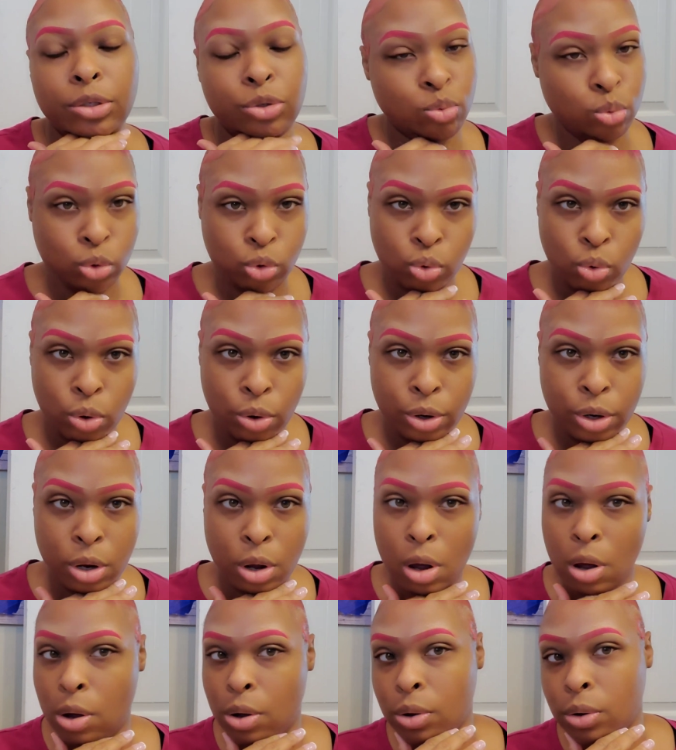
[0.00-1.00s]

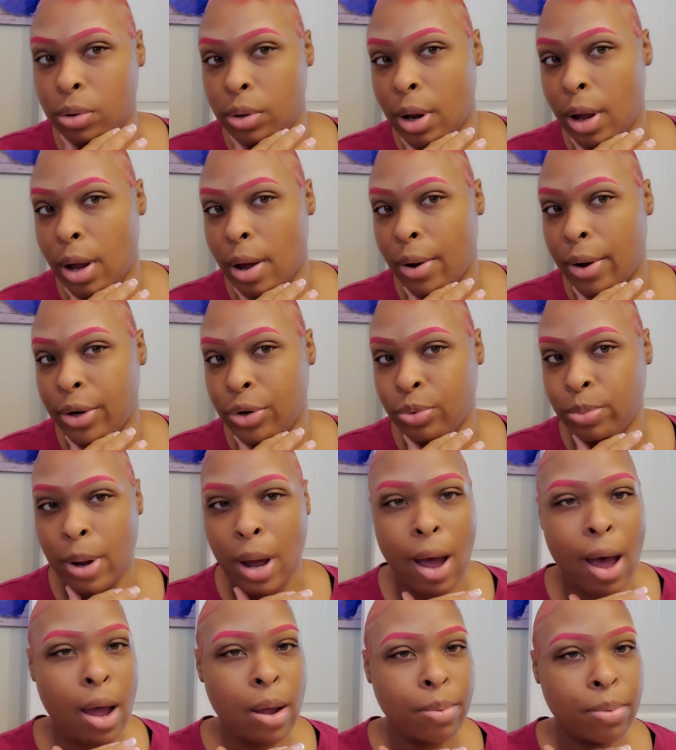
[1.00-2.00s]
tutorial on how I do
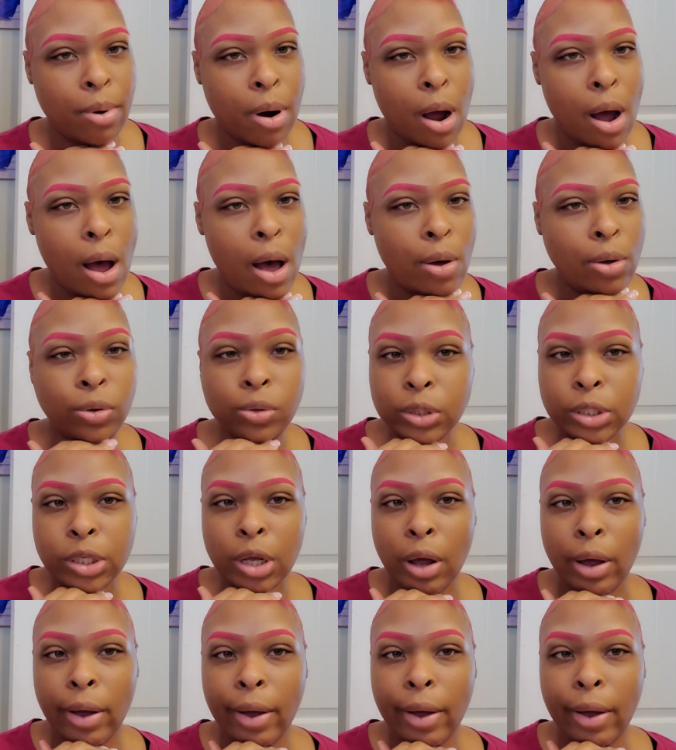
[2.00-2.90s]
my eyebrows.